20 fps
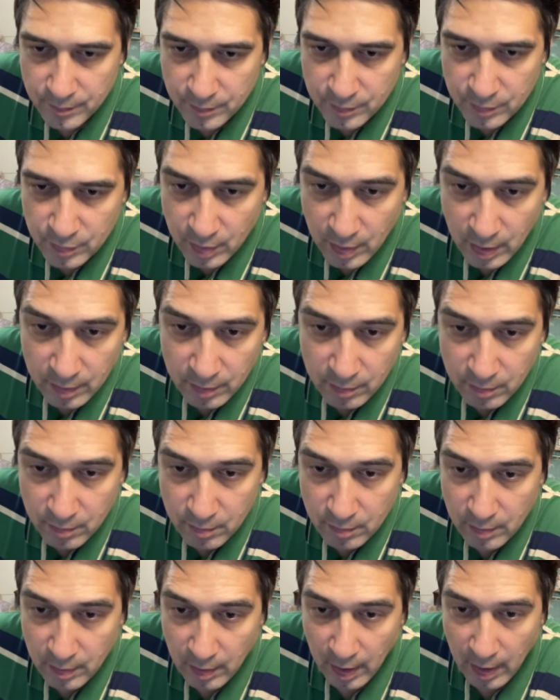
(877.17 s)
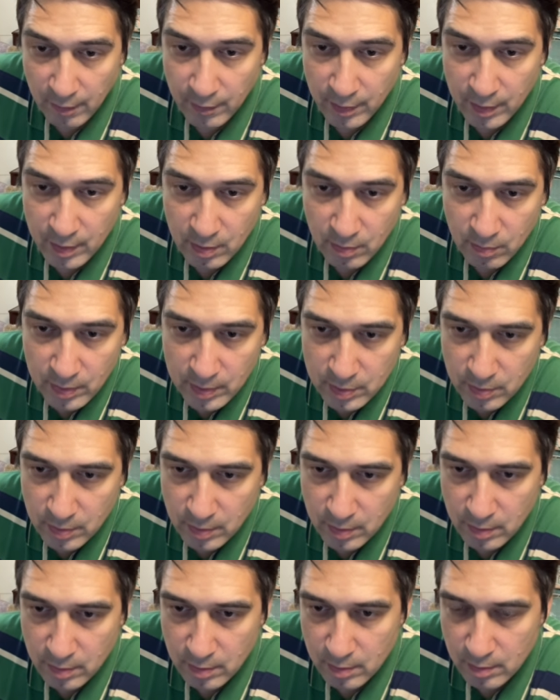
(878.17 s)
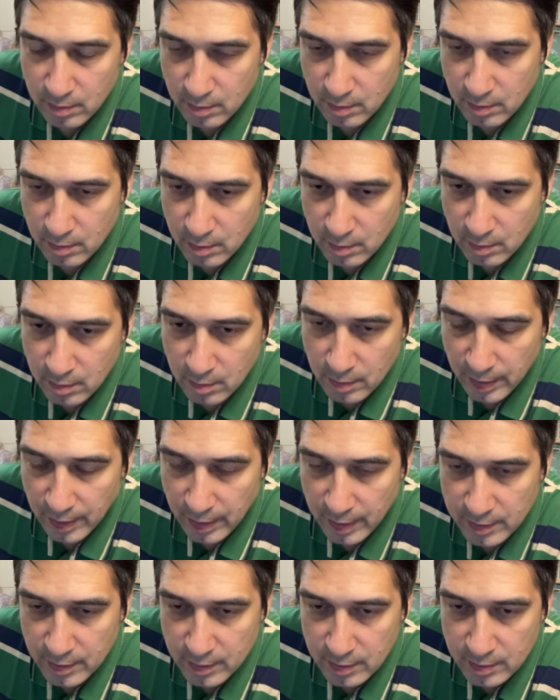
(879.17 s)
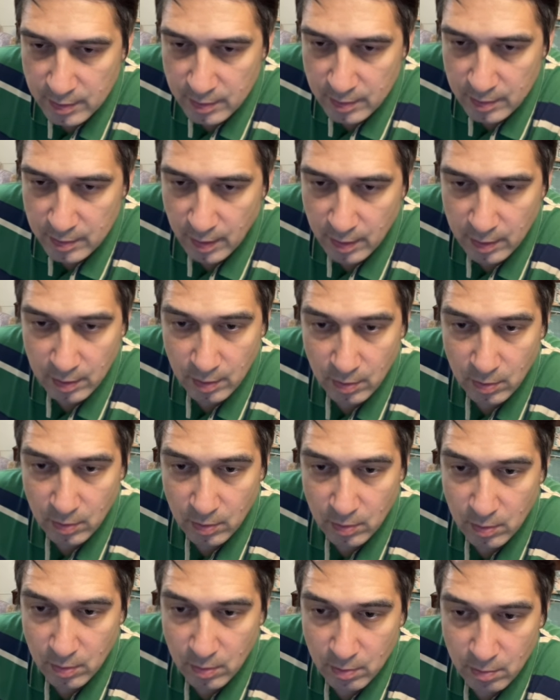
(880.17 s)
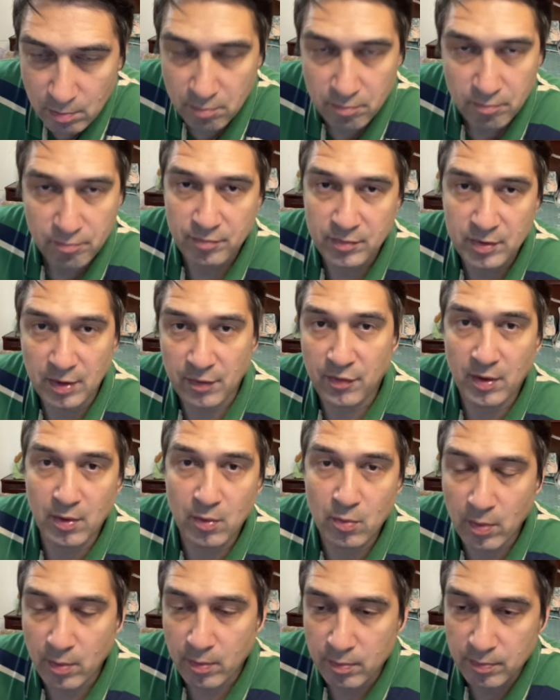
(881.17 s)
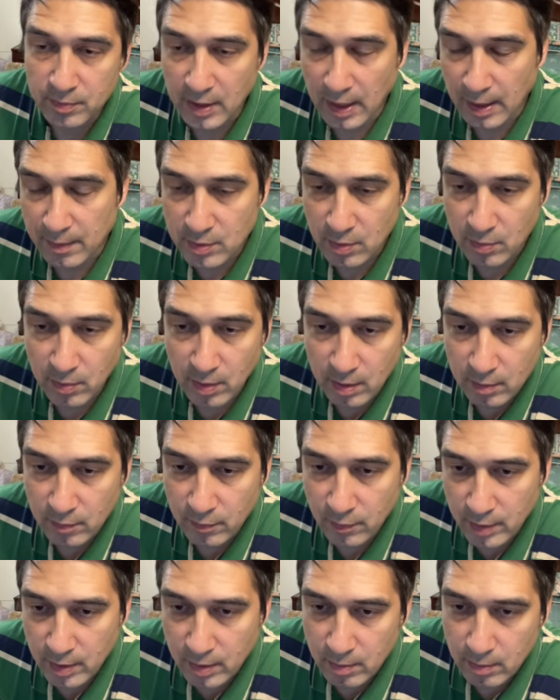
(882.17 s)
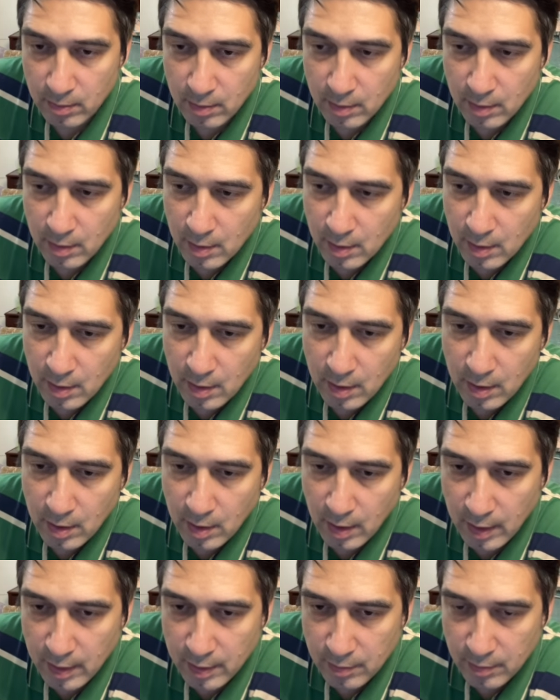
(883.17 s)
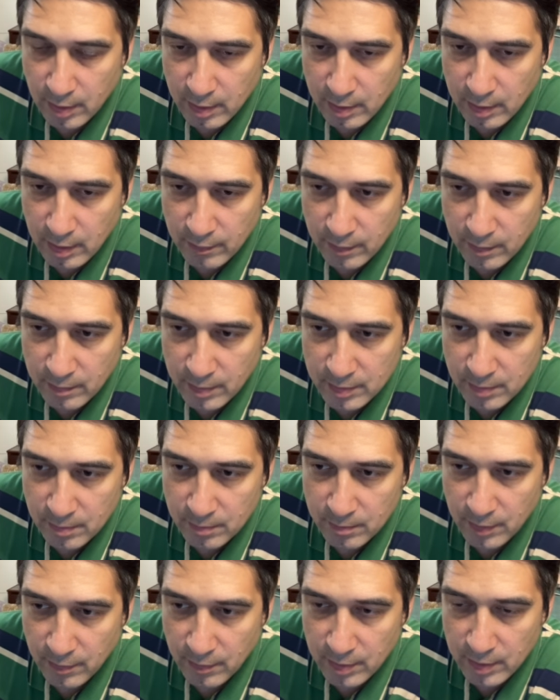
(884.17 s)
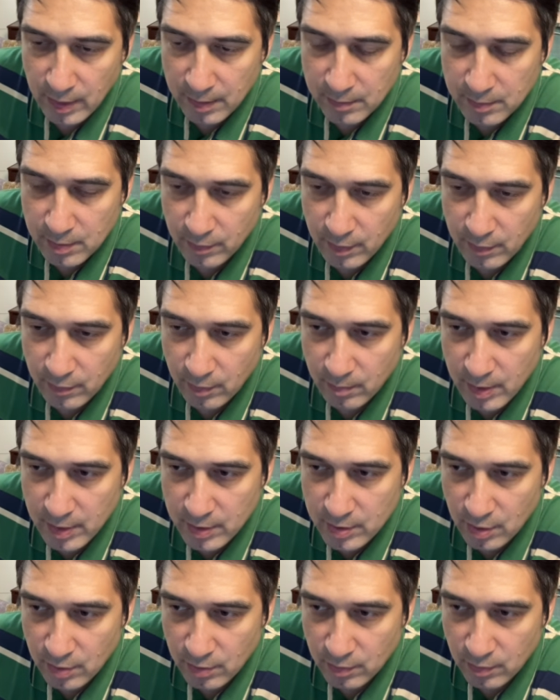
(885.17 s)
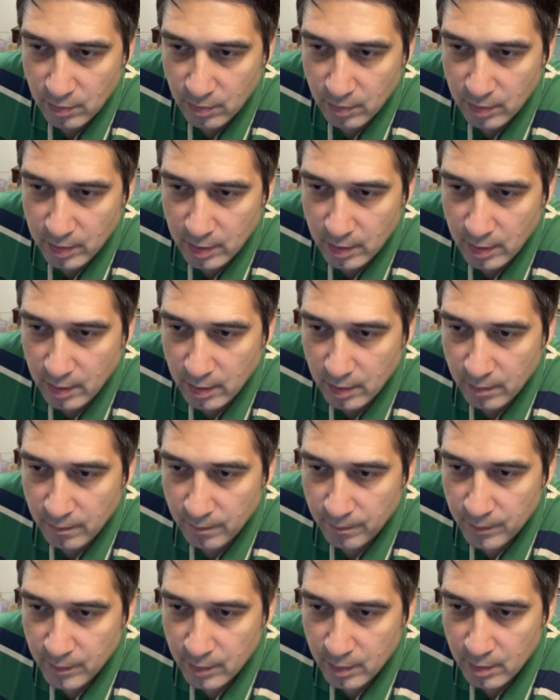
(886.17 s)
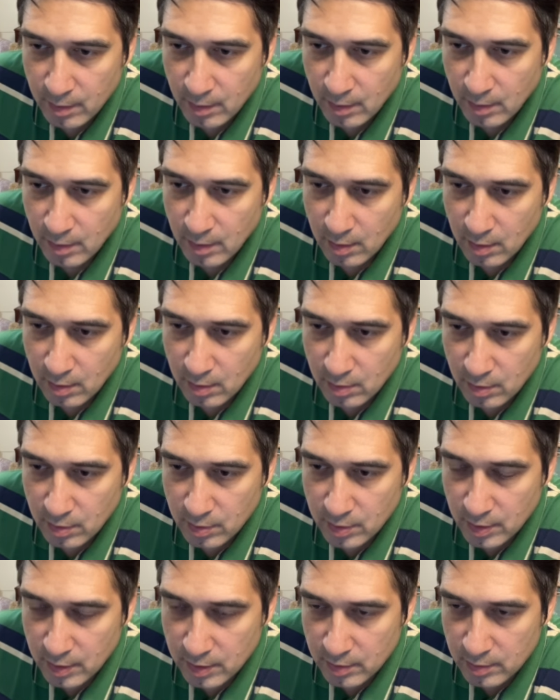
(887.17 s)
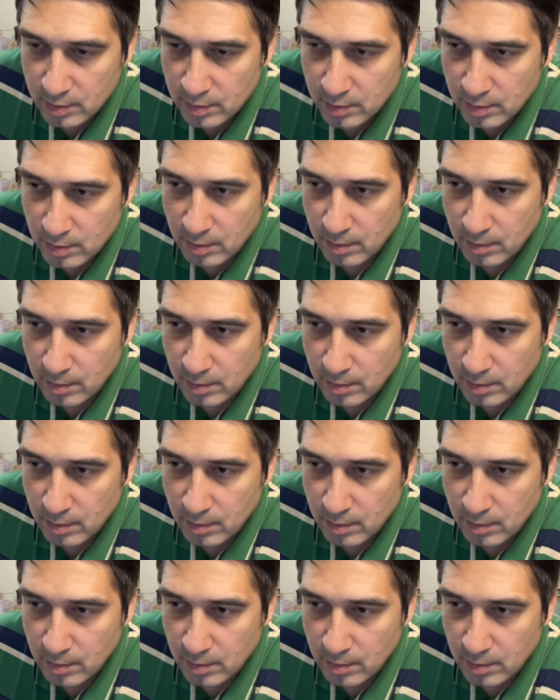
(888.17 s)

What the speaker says: We can have individual agents that do different types of work for you. And you can give them some different types of information. So over here, you just